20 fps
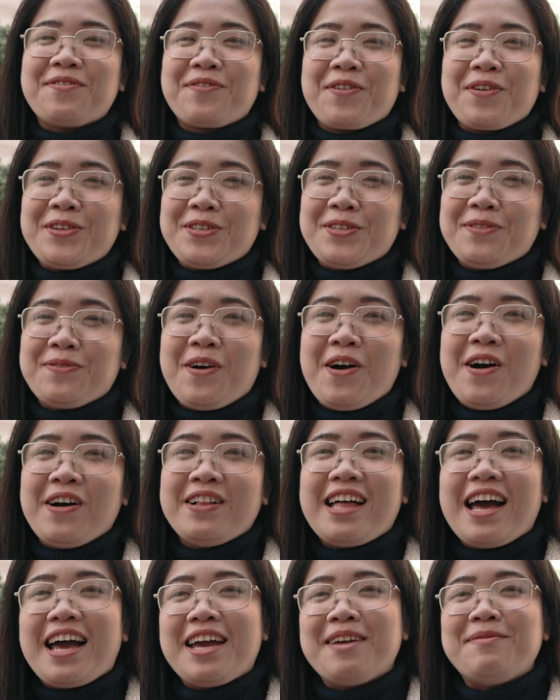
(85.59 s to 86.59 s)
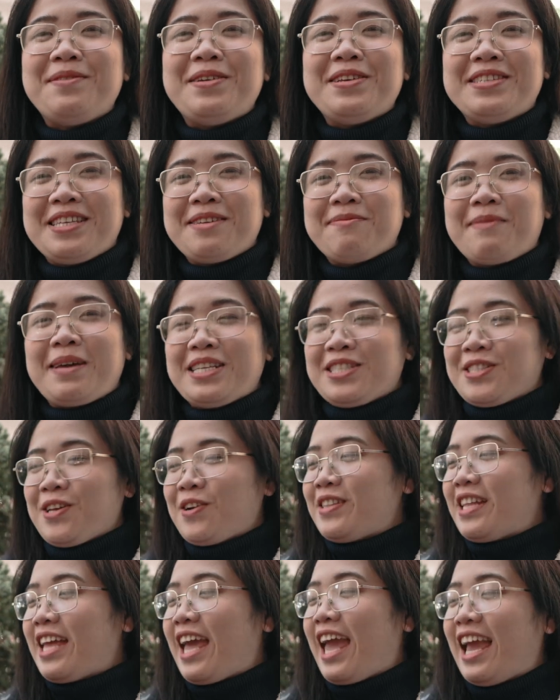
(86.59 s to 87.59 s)
First of all, I'm using my
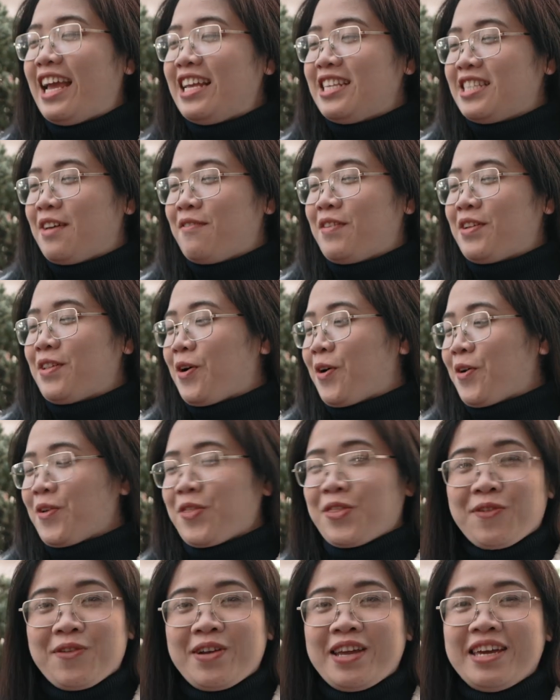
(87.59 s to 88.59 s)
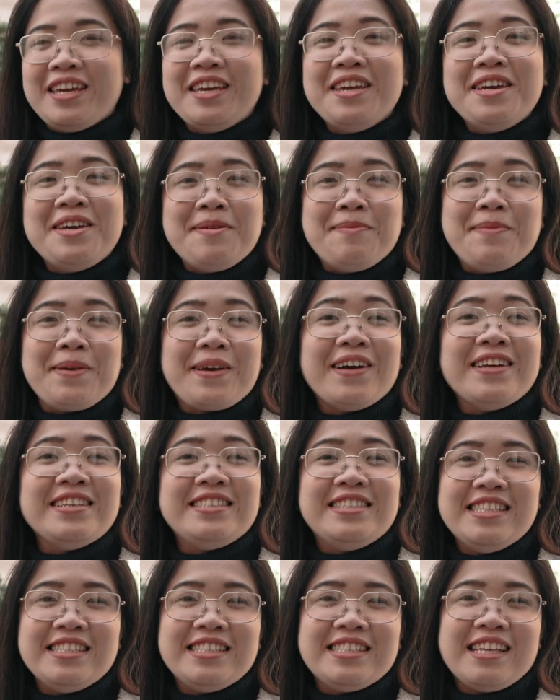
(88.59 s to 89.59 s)
Sony a7R III because
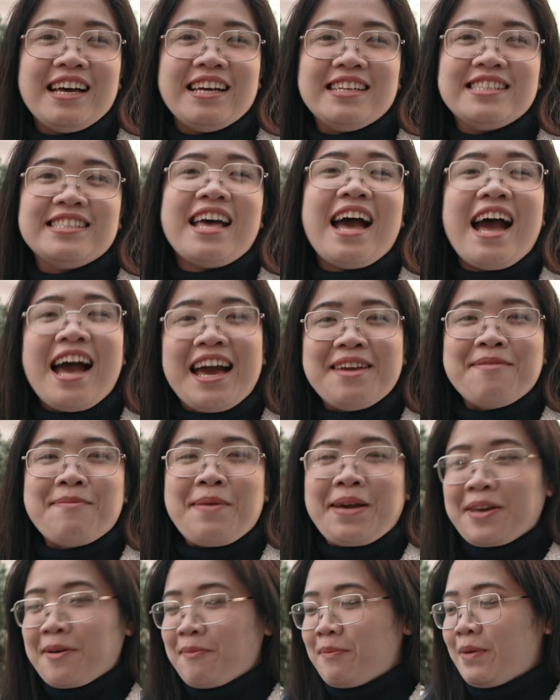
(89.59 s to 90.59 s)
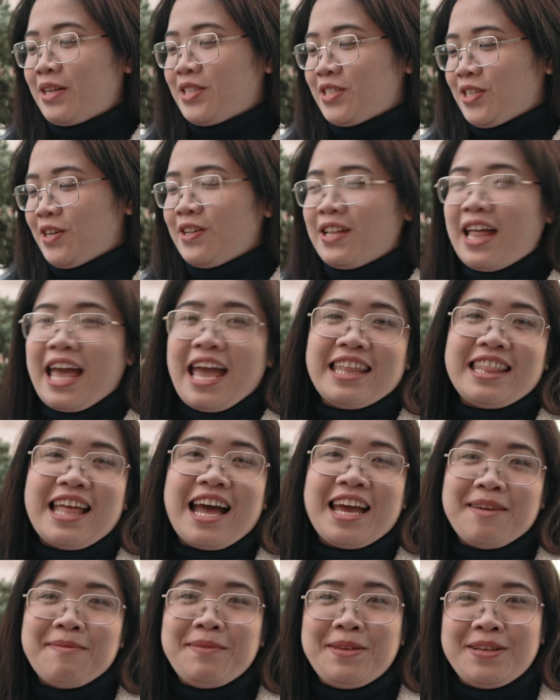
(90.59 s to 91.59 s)
this has high megapixel and
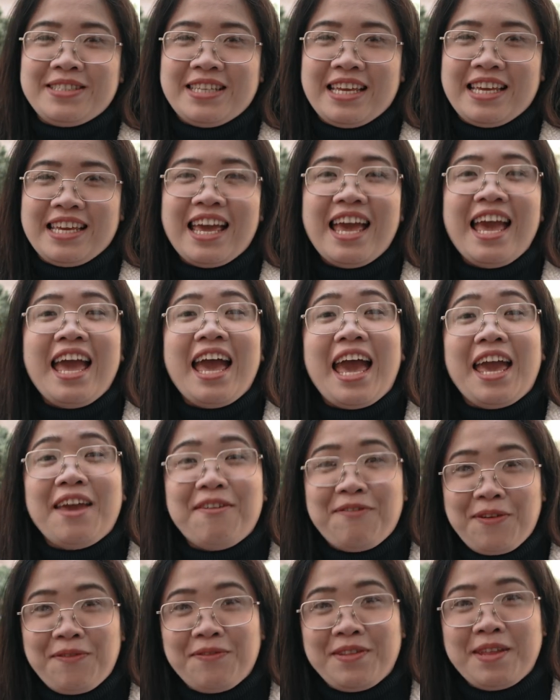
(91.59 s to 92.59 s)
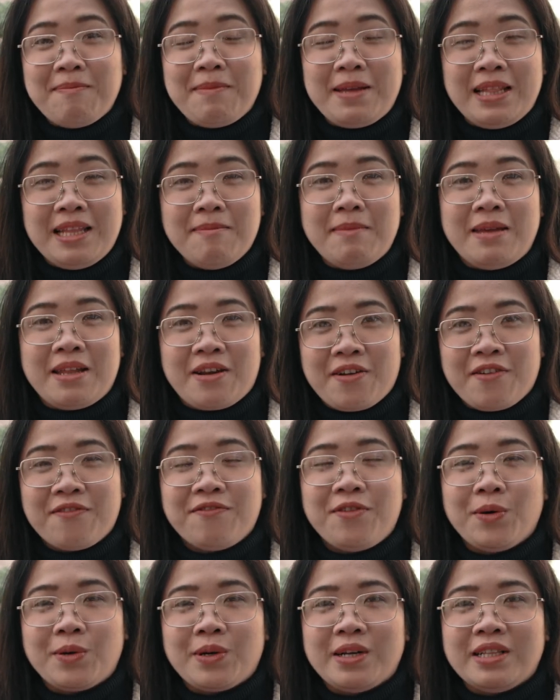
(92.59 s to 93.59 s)
I'm using a 50mm
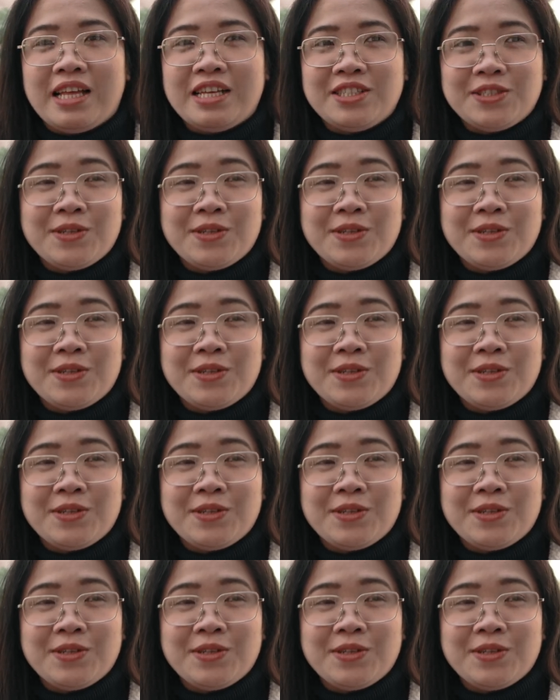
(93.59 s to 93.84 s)
focal length.